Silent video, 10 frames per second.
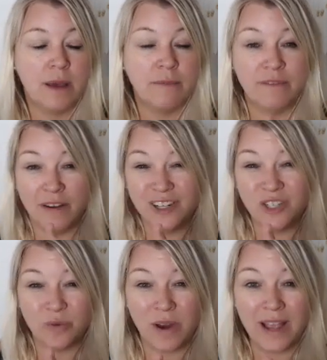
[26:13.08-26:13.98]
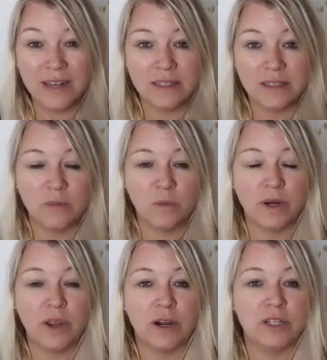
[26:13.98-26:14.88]
very direct. And
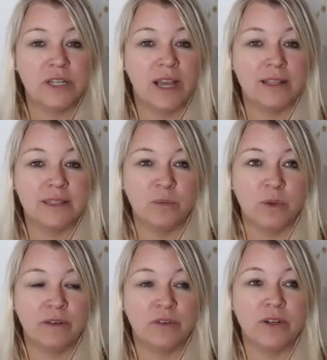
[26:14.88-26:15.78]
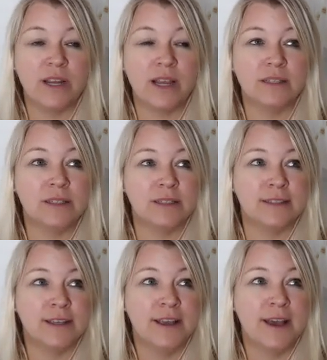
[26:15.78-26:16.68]
one card she has in one of her decks
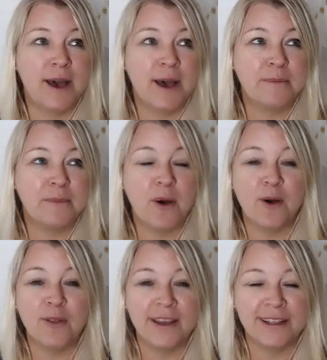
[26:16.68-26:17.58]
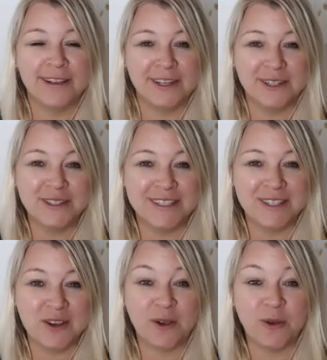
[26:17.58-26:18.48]
is all that glitters is
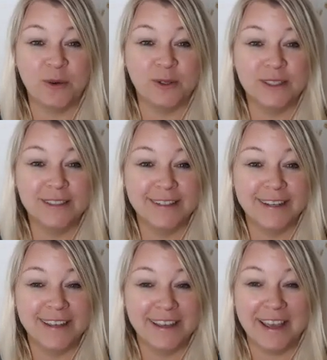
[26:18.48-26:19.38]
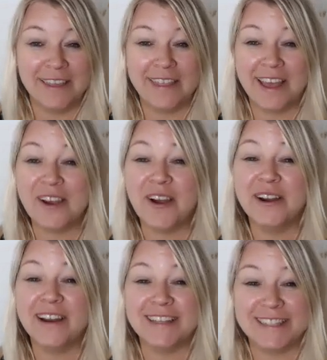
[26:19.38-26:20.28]
not gold. And that
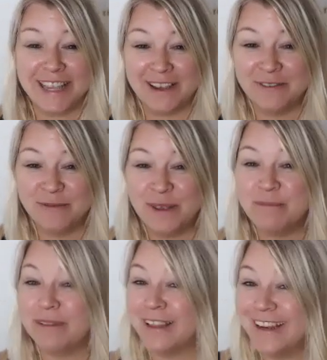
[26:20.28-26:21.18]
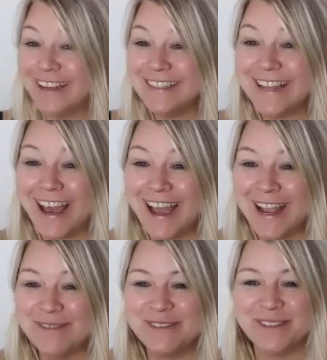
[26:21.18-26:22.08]
card has saved me plenty of
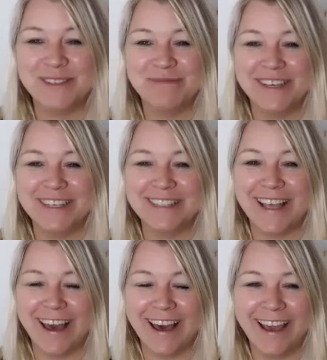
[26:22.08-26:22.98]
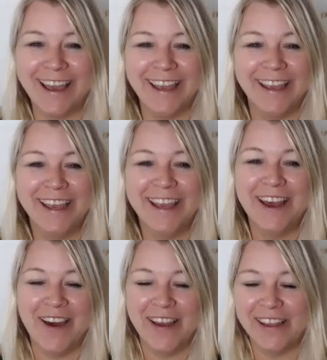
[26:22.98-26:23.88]
times because I
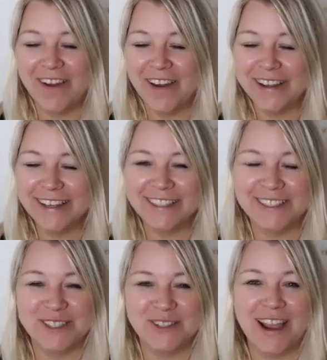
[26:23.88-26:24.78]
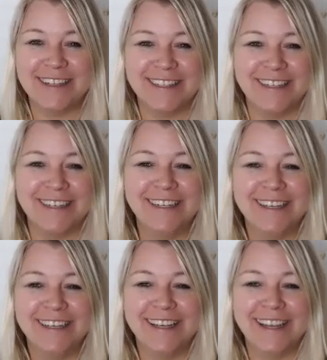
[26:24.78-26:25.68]
kind of get distracted,
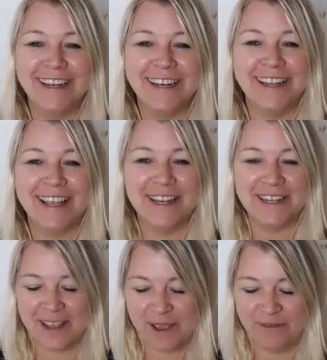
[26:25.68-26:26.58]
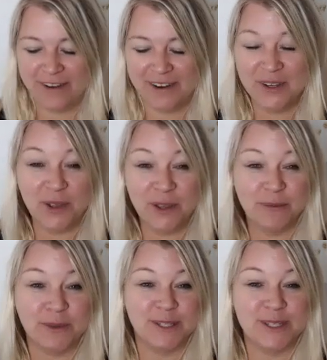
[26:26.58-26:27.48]
and I'm very
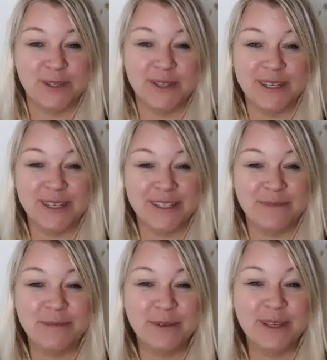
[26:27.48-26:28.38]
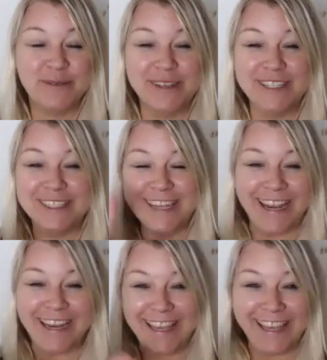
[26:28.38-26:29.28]
gullible. So like, people can be
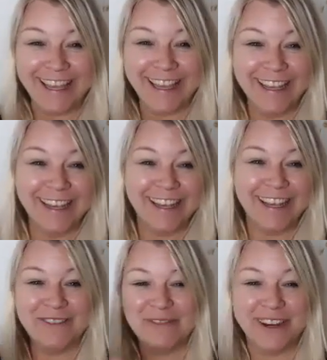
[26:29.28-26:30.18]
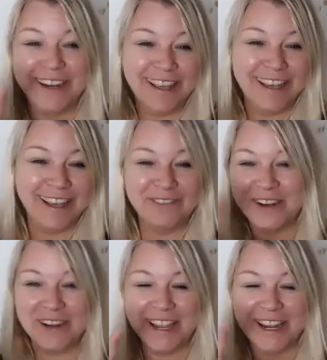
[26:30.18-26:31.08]
shiny and pretty and
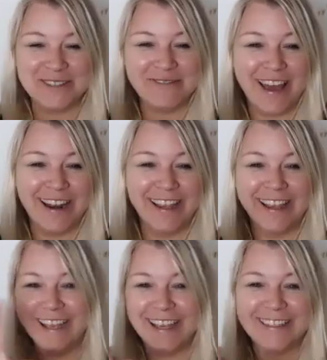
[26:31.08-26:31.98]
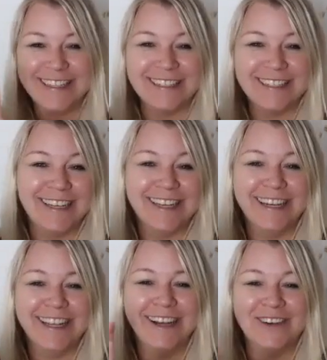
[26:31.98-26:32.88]
very charismatic, and I get sucked
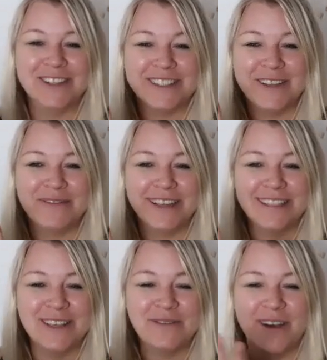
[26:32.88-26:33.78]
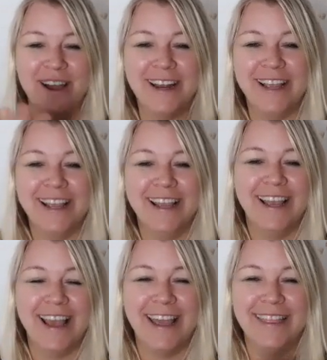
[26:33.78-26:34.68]
in or something, someone,
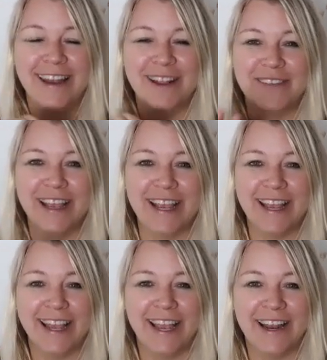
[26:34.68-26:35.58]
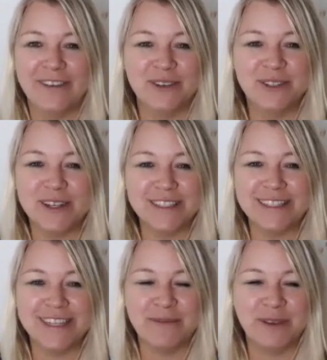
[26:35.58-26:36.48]
and then I'm like, and everyone tries to
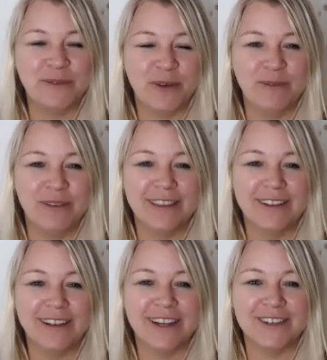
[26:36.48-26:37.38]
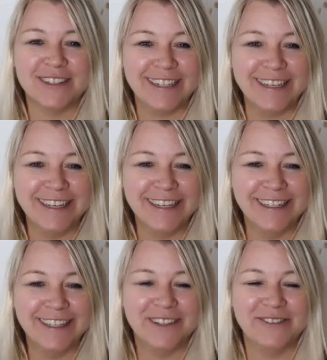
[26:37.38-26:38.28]
tell me and warn me, and they're like,
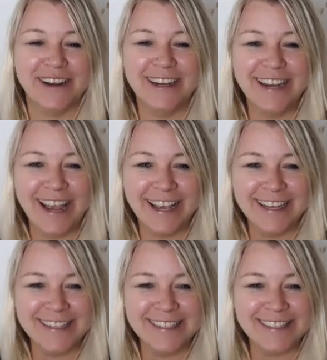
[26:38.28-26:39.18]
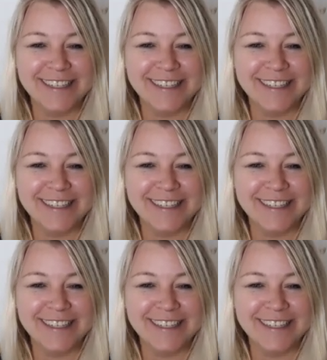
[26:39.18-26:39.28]
Christine, you're very nice,